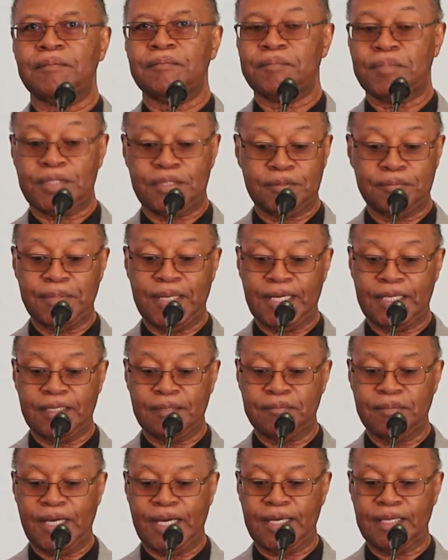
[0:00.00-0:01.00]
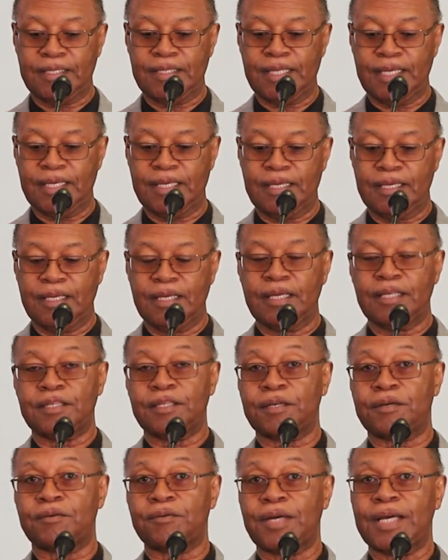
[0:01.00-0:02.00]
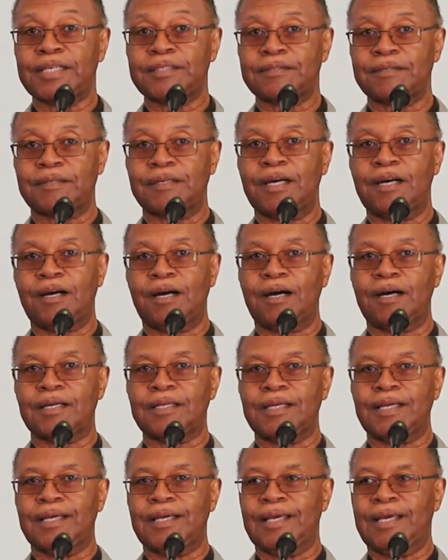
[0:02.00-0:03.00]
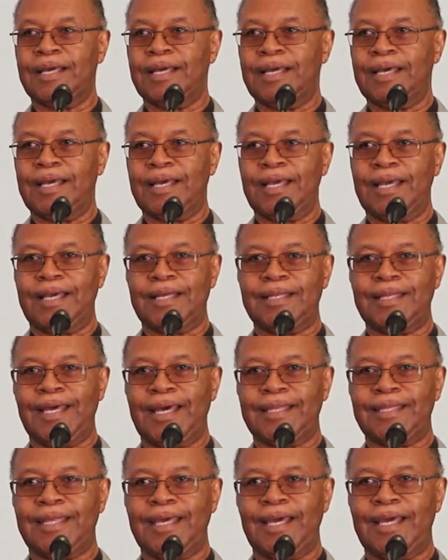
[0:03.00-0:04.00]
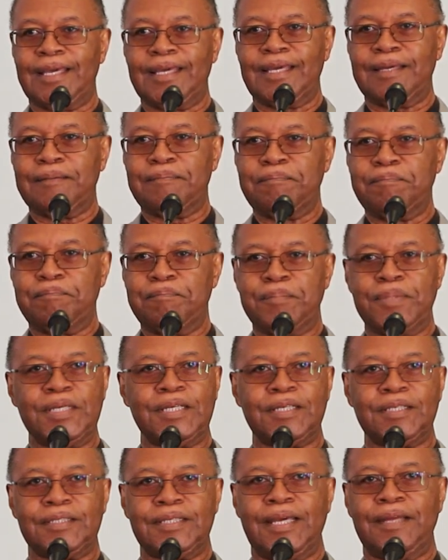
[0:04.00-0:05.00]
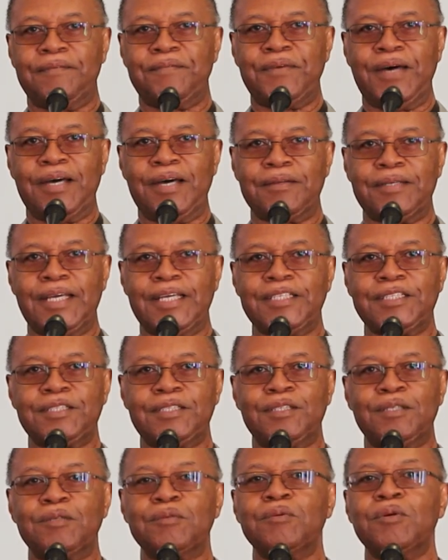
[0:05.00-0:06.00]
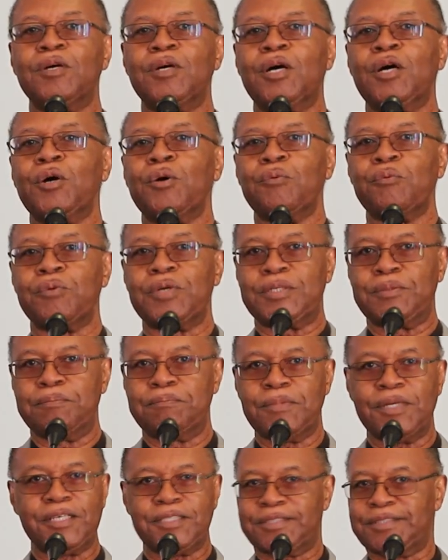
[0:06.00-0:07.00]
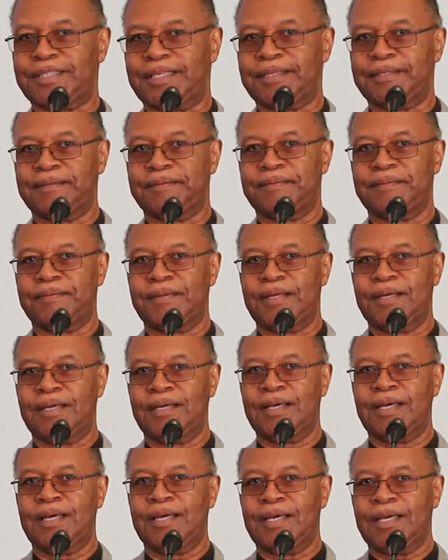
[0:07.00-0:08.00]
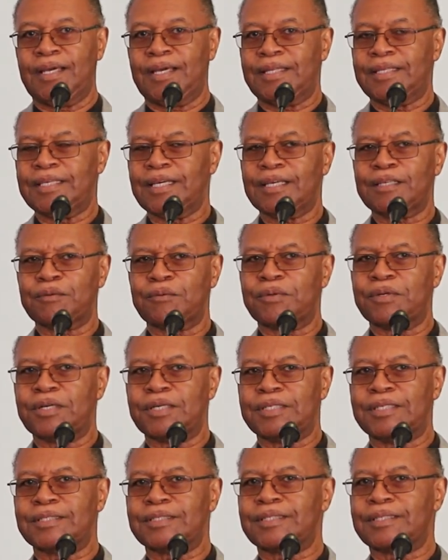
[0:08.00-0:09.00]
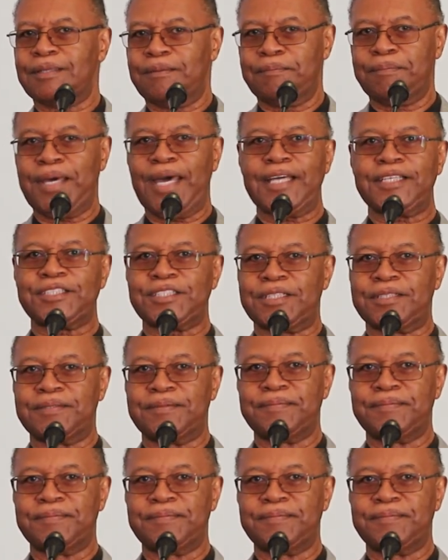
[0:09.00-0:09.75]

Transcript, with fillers: But by, by the, the grace of God, and that they built and foundational with mercy. And the other word is compassion.